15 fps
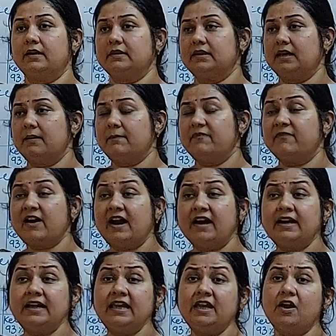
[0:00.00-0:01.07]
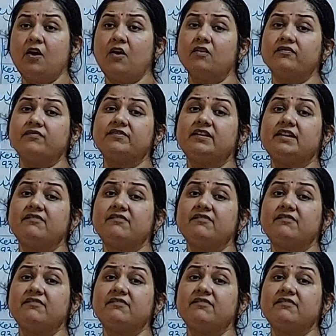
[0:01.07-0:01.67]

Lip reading: the Vani of